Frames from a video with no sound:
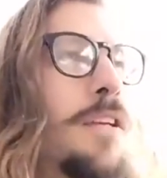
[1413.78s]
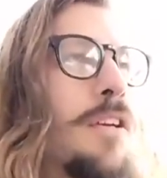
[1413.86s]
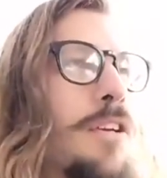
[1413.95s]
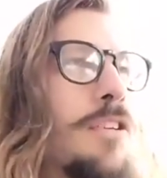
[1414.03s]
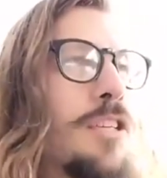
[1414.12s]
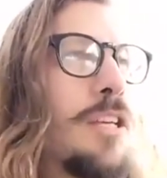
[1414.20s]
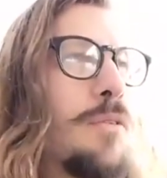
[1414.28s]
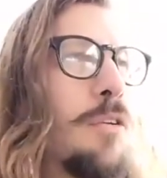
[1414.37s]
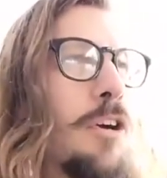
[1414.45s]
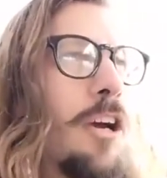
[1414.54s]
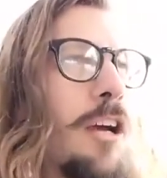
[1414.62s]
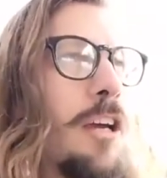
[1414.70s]
she
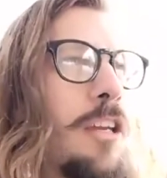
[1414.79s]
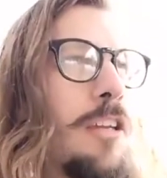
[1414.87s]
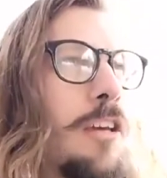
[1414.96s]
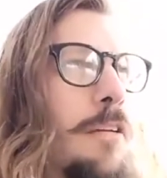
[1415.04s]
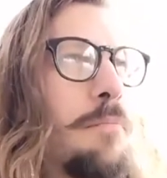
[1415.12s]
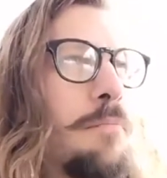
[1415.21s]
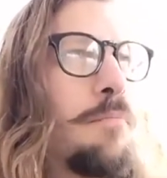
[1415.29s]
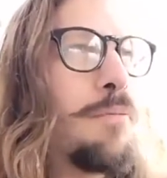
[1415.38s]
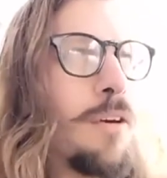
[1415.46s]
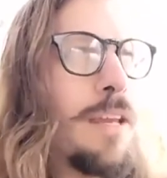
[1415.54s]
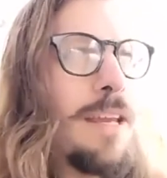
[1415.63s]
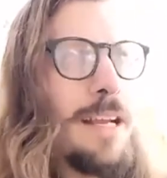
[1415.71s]
would
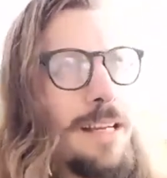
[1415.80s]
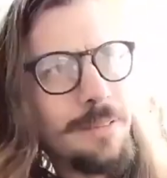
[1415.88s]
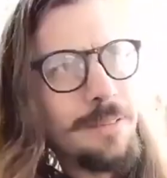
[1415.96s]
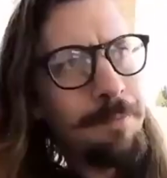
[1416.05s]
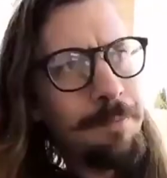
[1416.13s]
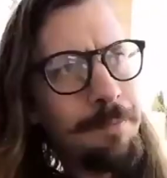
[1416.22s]
bring